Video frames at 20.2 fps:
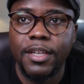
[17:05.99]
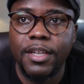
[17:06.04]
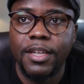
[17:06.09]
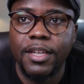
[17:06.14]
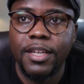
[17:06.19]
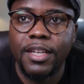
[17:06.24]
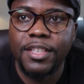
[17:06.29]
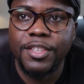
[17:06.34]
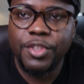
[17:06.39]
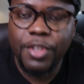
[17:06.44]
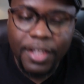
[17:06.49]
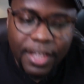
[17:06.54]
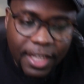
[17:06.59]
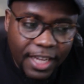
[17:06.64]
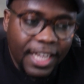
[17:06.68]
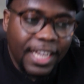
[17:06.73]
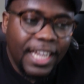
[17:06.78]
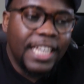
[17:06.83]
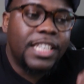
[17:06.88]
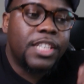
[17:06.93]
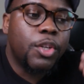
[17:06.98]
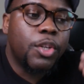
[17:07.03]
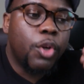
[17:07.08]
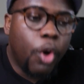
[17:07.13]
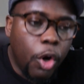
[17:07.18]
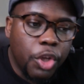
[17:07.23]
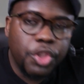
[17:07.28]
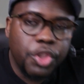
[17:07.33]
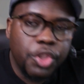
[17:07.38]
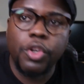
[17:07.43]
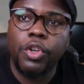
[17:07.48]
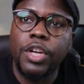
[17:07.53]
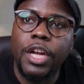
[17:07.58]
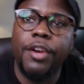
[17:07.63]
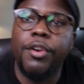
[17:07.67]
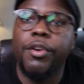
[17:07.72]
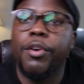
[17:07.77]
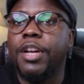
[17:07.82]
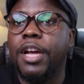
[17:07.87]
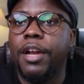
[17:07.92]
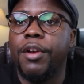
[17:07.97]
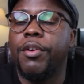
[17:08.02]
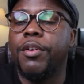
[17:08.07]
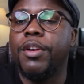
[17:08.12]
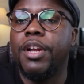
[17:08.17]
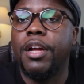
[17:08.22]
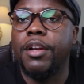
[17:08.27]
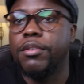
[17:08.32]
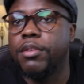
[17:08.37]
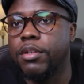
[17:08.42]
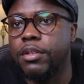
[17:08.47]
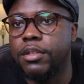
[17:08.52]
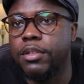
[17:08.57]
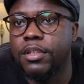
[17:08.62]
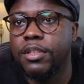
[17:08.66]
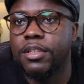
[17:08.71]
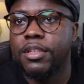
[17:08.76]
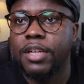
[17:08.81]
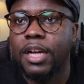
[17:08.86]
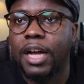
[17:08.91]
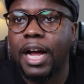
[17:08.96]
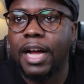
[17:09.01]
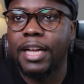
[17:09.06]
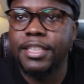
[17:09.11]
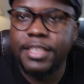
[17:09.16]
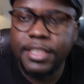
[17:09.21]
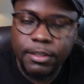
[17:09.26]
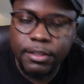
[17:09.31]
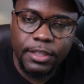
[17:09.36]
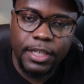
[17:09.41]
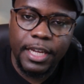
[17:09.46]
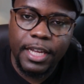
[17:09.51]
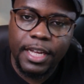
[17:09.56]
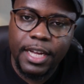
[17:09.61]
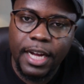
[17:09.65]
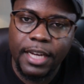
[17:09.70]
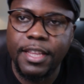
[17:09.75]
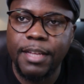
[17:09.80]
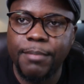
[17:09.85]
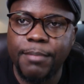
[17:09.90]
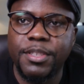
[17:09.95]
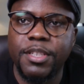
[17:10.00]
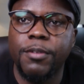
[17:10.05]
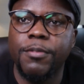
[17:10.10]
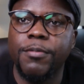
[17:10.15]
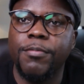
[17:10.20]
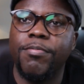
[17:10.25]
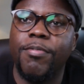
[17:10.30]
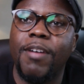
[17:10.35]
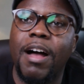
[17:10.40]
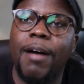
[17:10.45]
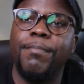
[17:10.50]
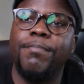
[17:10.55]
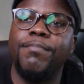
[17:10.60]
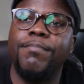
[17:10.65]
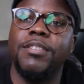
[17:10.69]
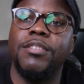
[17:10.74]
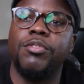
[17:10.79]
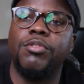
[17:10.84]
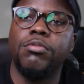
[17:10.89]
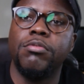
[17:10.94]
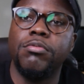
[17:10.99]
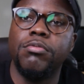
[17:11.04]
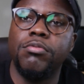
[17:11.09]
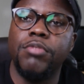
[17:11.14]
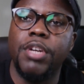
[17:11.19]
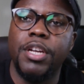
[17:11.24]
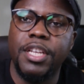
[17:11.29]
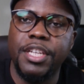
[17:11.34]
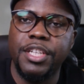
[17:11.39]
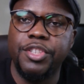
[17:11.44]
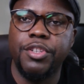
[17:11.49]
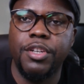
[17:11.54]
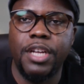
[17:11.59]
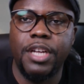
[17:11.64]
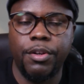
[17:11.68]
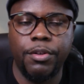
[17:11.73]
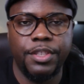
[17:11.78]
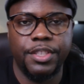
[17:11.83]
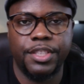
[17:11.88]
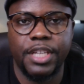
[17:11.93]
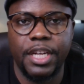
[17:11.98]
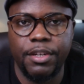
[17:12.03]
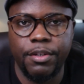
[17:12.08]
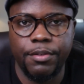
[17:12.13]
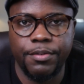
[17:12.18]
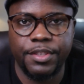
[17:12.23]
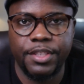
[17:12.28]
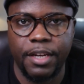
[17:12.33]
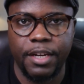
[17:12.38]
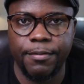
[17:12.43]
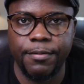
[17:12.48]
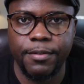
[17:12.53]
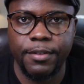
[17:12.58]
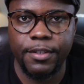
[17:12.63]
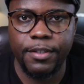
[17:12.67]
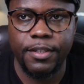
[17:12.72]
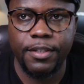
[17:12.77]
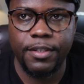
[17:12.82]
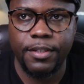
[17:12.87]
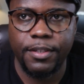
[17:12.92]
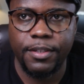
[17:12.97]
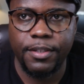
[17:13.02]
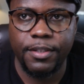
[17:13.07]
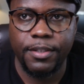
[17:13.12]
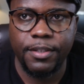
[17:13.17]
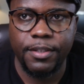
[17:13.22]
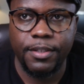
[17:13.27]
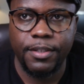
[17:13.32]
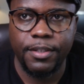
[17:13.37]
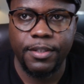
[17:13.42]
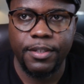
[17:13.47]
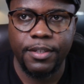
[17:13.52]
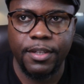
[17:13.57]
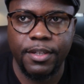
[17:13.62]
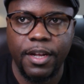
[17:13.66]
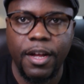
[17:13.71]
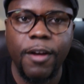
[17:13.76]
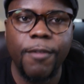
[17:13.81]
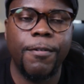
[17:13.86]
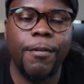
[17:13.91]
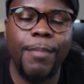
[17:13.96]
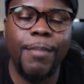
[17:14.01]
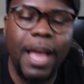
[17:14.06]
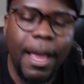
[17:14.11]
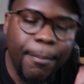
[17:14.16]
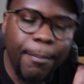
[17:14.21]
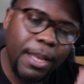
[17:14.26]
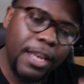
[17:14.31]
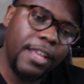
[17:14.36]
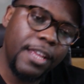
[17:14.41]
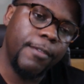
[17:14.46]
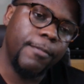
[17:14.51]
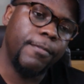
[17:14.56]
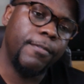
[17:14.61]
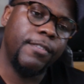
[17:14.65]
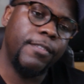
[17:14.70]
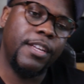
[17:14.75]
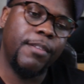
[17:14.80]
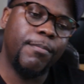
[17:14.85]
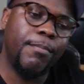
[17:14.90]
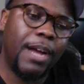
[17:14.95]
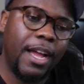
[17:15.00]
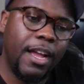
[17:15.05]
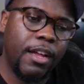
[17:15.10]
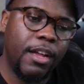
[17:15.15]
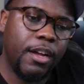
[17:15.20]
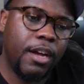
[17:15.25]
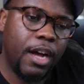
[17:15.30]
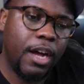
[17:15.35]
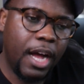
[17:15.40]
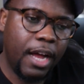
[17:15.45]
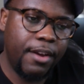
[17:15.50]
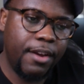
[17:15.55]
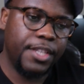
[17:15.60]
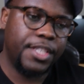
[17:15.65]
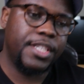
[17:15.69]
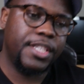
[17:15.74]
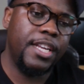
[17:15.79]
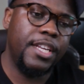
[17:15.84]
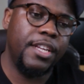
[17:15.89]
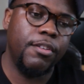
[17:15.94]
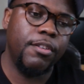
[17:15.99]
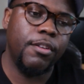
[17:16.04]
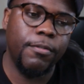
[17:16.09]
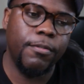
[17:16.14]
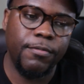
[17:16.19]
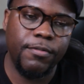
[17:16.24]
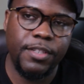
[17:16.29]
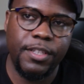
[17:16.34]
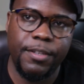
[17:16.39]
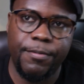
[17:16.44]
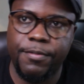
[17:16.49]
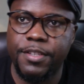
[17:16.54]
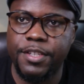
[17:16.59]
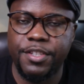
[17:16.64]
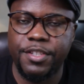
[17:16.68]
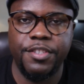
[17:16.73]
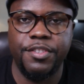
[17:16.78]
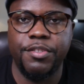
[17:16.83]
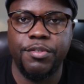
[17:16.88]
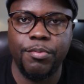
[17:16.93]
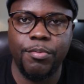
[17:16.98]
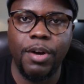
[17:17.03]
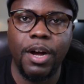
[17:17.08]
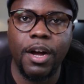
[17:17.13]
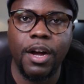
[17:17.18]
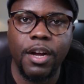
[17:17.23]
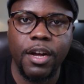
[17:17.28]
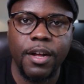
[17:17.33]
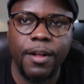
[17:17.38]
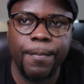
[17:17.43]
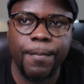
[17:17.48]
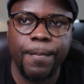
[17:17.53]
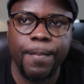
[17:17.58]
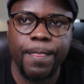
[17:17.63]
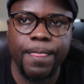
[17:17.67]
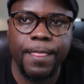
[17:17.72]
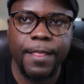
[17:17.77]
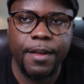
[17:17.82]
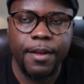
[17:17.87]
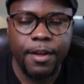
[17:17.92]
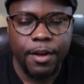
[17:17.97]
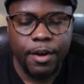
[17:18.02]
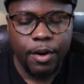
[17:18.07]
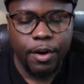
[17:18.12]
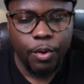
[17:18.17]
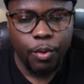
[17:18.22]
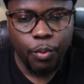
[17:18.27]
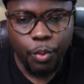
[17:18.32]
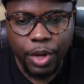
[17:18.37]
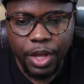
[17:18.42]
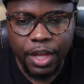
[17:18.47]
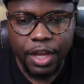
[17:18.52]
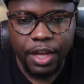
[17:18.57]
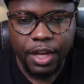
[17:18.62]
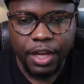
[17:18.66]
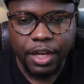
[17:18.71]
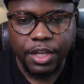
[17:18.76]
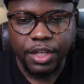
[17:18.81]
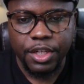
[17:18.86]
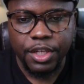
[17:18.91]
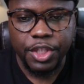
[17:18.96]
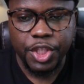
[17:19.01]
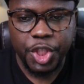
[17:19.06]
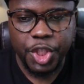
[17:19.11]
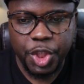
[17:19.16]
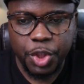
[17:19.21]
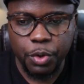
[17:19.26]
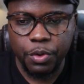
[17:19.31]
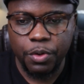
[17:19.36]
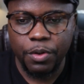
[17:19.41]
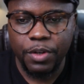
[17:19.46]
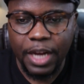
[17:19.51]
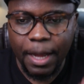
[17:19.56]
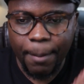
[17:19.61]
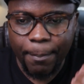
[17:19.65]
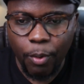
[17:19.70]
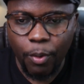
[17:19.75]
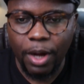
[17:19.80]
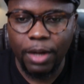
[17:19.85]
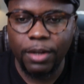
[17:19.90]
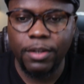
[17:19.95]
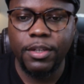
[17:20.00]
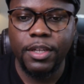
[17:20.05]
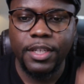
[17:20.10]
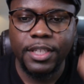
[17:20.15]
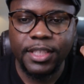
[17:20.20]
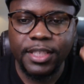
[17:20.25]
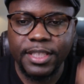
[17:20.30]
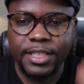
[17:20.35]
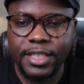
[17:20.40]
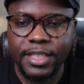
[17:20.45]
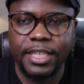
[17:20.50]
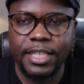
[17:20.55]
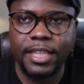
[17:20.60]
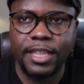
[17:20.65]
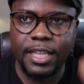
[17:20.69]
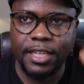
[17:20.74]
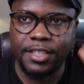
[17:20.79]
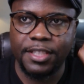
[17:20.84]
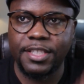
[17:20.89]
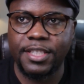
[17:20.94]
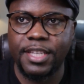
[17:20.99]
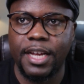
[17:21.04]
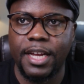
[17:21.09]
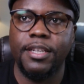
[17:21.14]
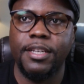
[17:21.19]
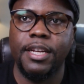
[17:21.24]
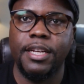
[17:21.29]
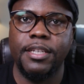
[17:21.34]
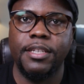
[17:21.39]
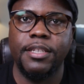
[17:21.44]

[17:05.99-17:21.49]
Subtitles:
So it goes on and on and on and on, until they cut themselves up into religion and all this kind of stuff. For me, I believe, in my understanding of if this is to work, we should, number one, set the standard.